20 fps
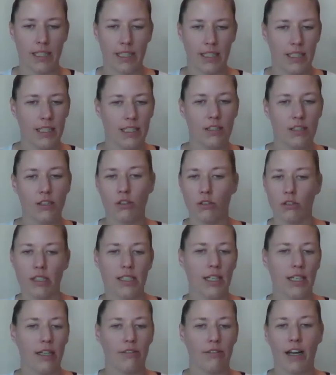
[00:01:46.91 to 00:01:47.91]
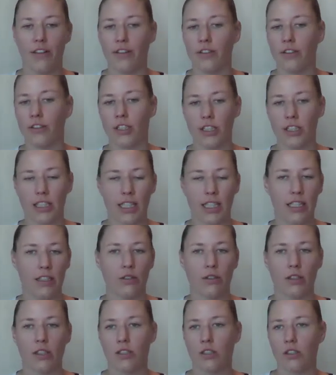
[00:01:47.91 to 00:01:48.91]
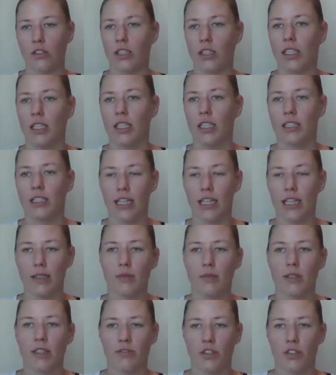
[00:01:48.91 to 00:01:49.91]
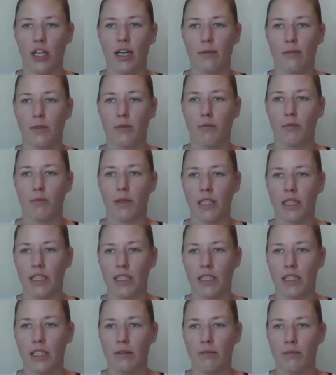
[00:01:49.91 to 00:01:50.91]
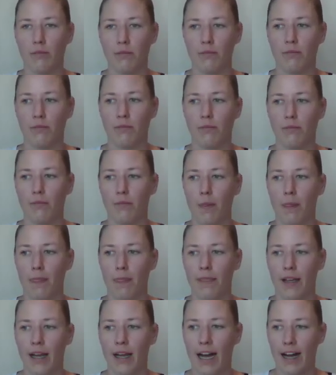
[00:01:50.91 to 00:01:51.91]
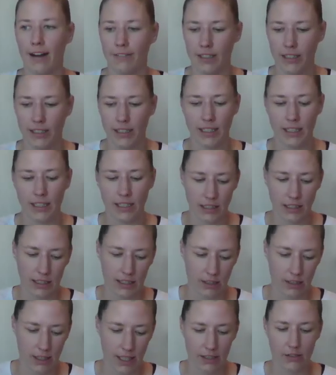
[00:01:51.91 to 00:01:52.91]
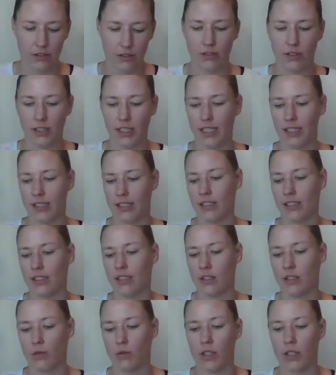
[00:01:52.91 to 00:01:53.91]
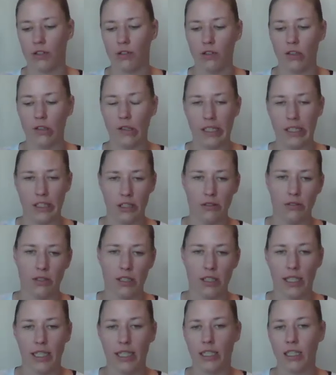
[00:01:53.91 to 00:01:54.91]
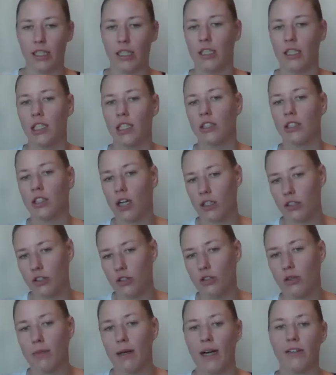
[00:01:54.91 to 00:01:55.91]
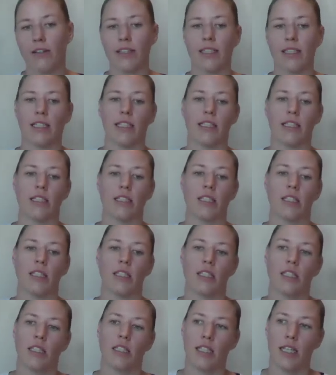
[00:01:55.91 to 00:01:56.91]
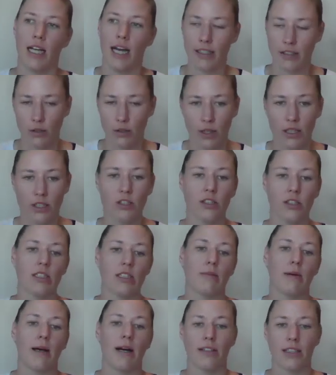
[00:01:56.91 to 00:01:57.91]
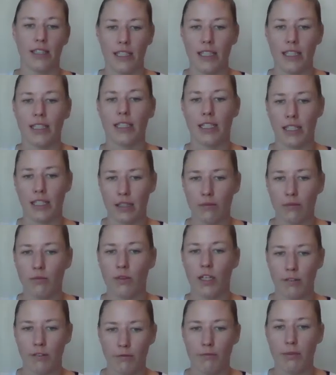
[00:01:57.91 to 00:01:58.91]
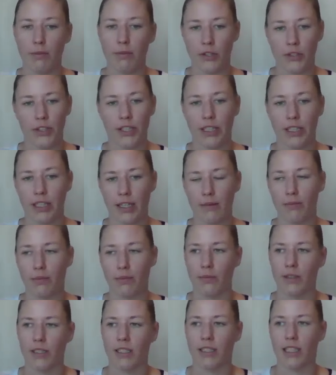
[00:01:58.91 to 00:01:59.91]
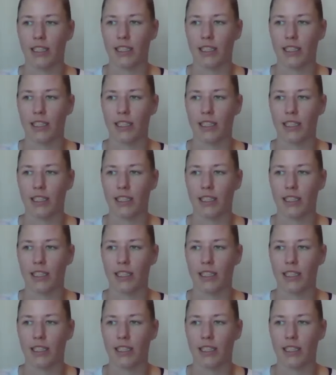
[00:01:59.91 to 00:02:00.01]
like industries I'd rather look in or types of jobs, but having like the clear exercises to work through and you to like talk to you about it and ask questions about it and like kind of build it up,